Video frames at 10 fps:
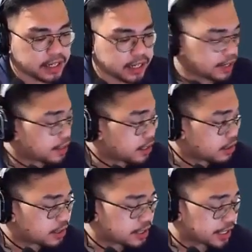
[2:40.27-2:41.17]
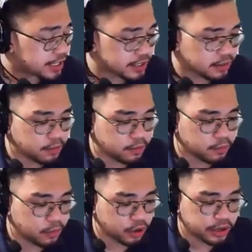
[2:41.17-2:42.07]
are the users
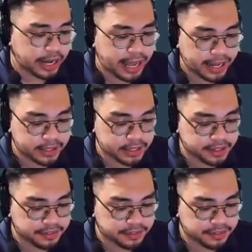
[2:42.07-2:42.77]
more active.